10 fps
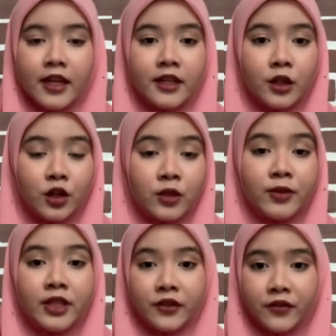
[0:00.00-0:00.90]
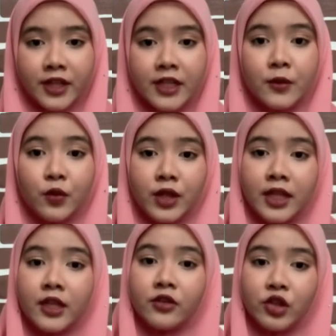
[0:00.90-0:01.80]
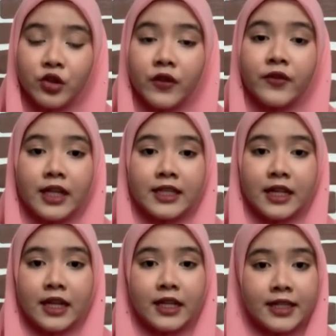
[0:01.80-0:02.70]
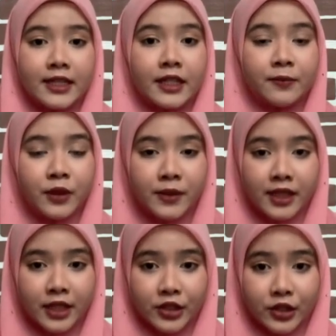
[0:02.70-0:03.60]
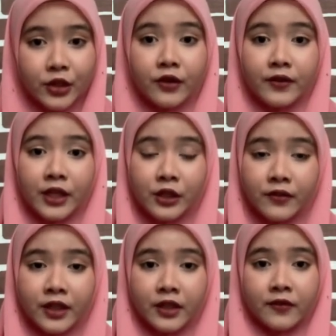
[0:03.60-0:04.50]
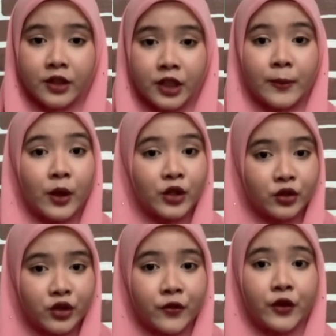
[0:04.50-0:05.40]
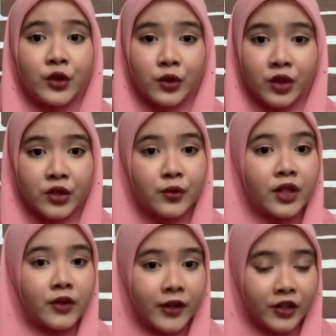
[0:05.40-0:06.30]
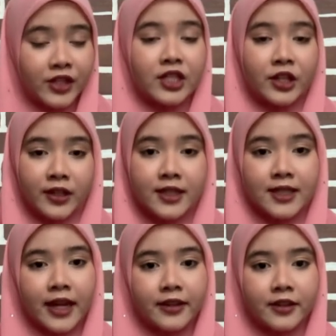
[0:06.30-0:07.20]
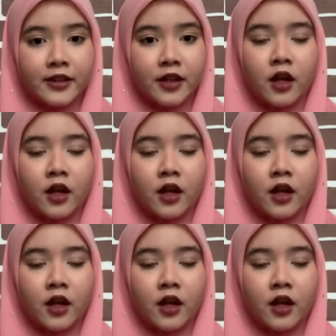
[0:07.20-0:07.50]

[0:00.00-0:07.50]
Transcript: The notable difference within the retrieved data is the implementation of innovative learning modules for students with various learning styles.